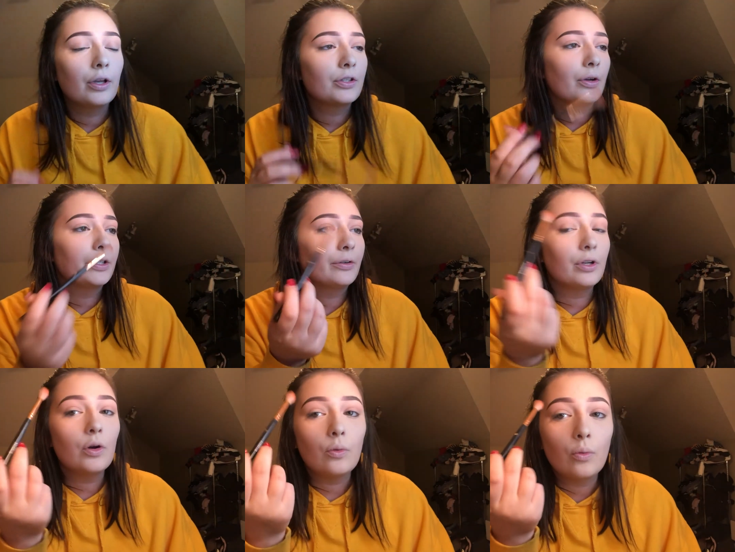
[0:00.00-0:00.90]
So I don't
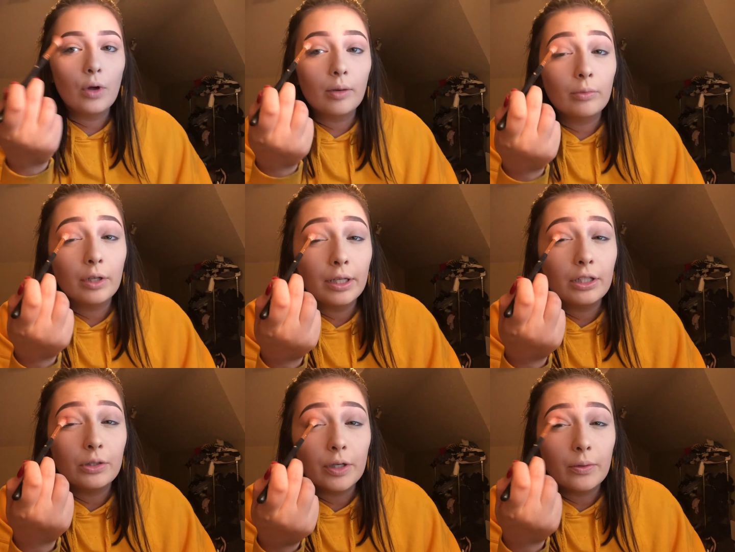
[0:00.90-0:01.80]
know what I'm really
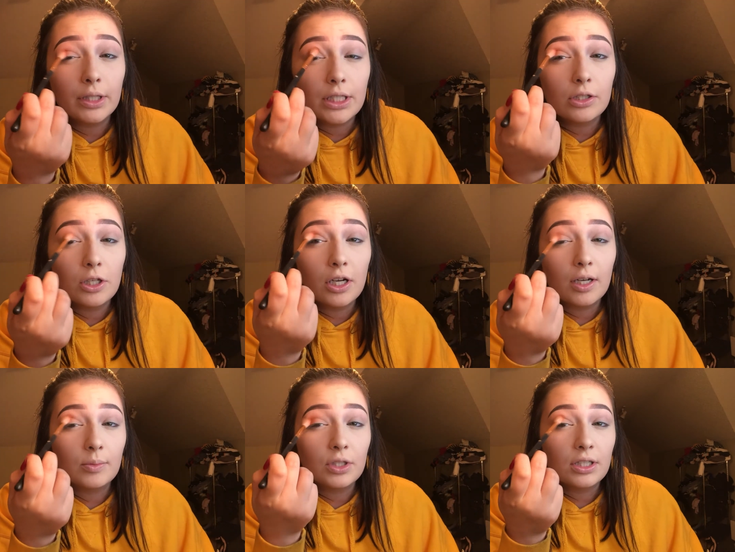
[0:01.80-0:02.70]
doing with this look.
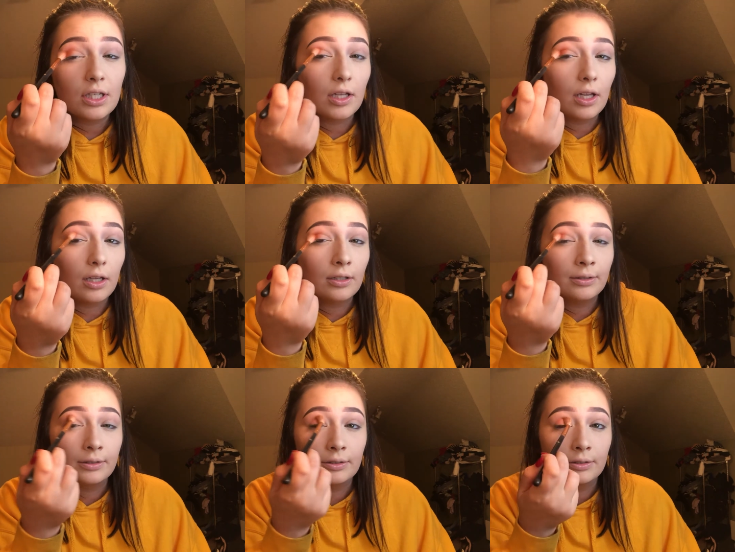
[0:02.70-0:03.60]
I'm just gonna
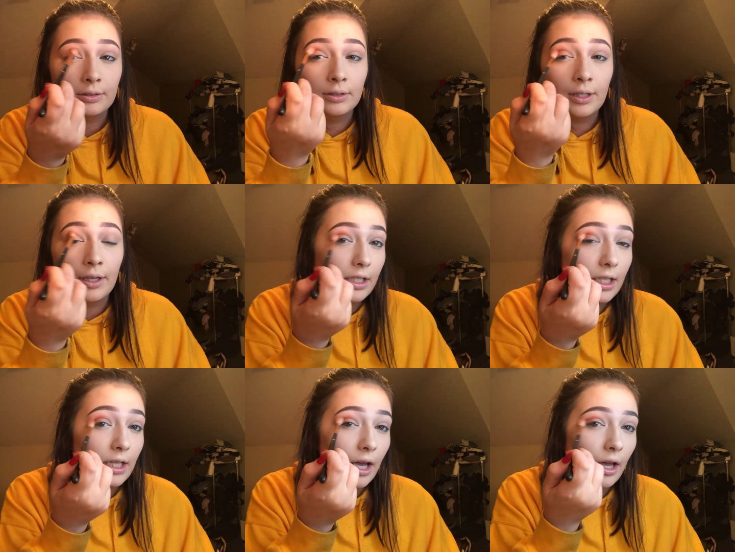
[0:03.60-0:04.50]

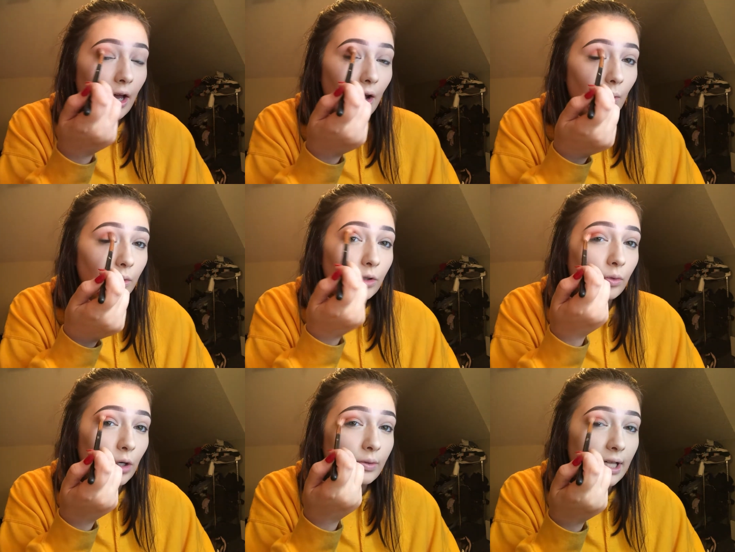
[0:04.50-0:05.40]
see where the
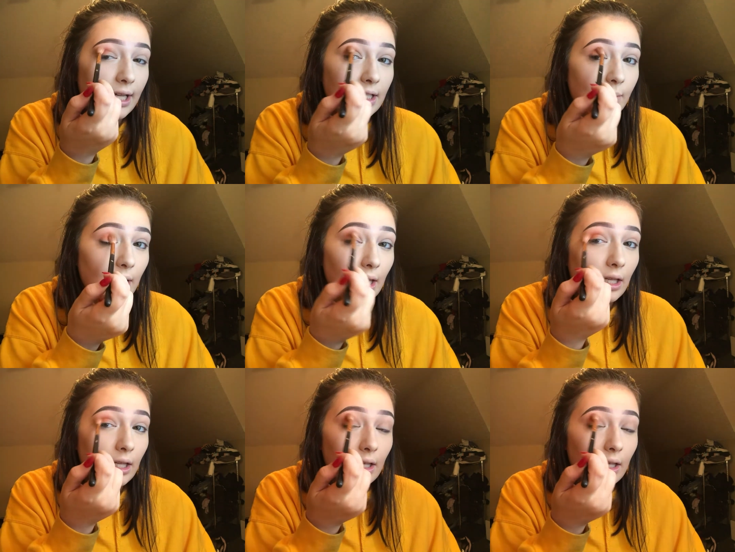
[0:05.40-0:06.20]
road takes me.